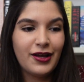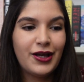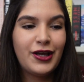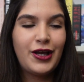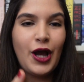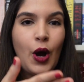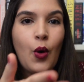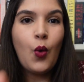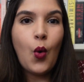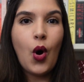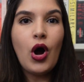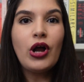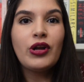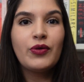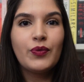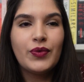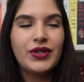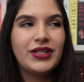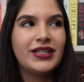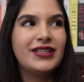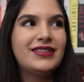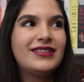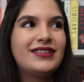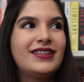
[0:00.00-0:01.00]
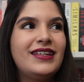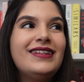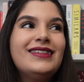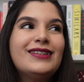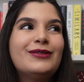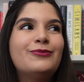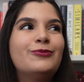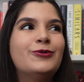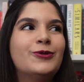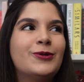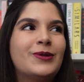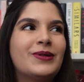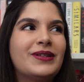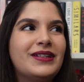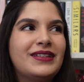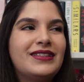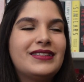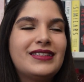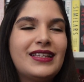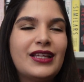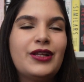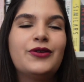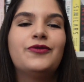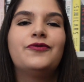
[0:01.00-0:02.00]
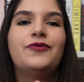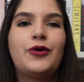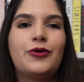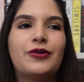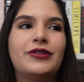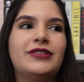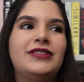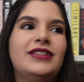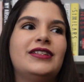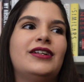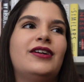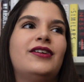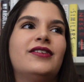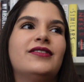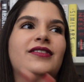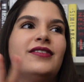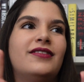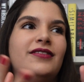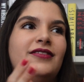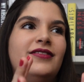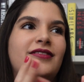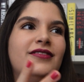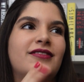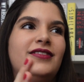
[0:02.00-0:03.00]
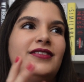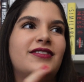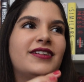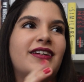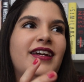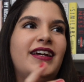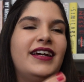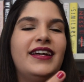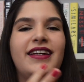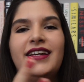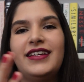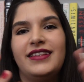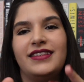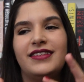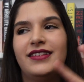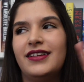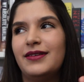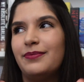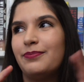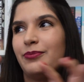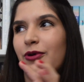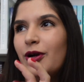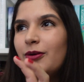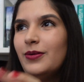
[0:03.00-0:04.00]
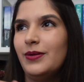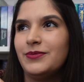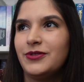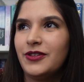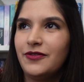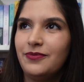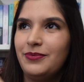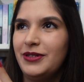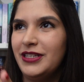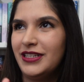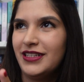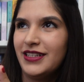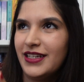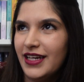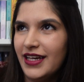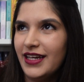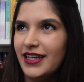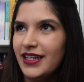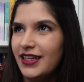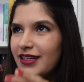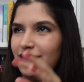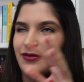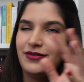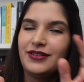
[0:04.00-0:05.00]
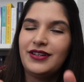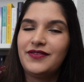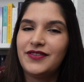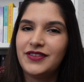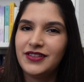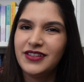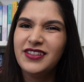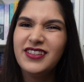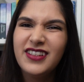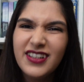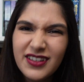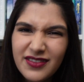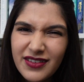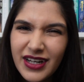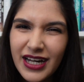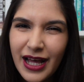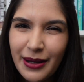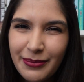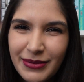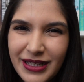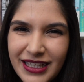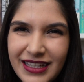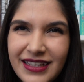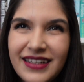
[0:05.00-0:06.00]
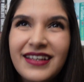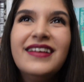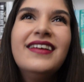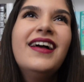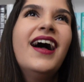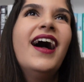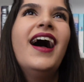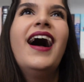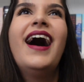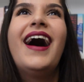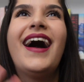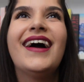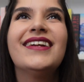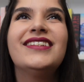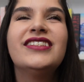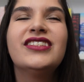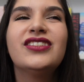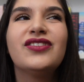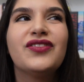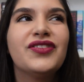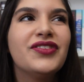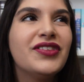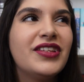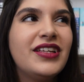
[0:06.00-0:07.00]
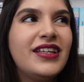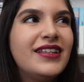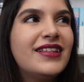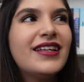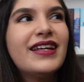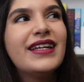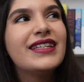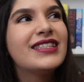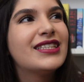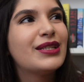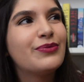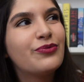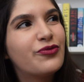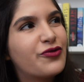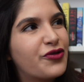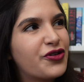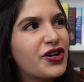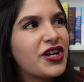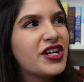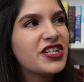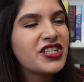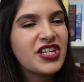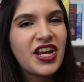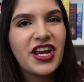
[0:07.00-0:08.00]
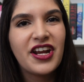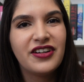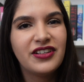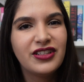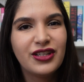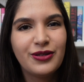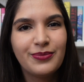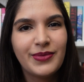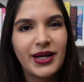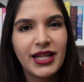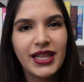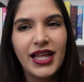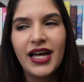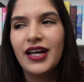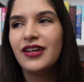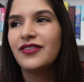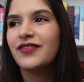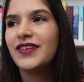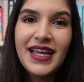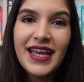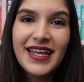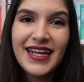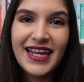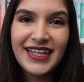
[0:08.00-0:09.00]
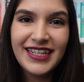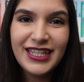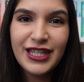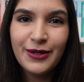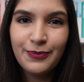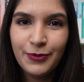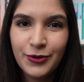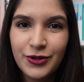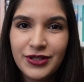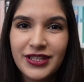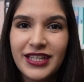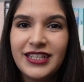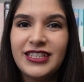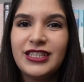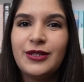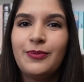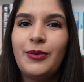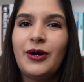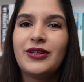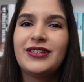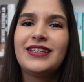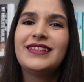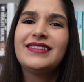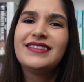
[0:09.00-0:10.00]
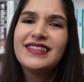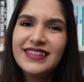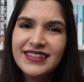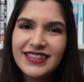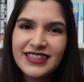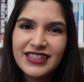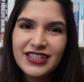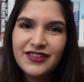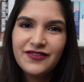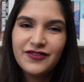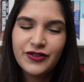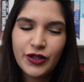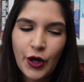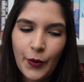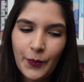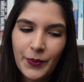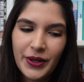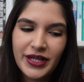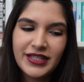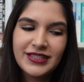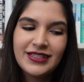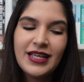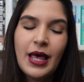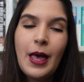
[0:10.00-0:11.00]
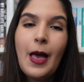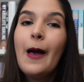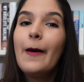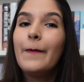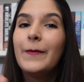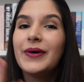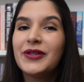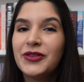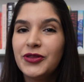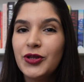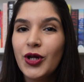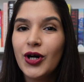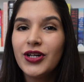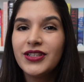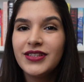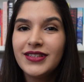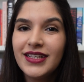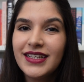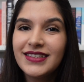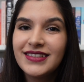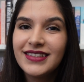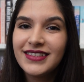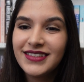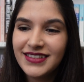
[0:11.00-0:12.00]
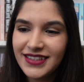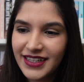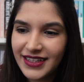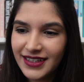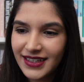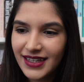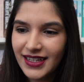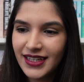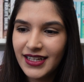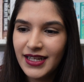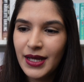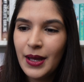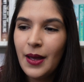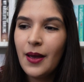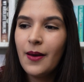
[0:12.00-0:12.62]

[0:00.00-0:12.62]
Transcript: go on with it in the book instead of focusing on, oh, they're gay and the problems of being gay and whatever. You know what I mean? I just need some fresh air in my life, and I need a book that is about the sensitive topics but not necessarily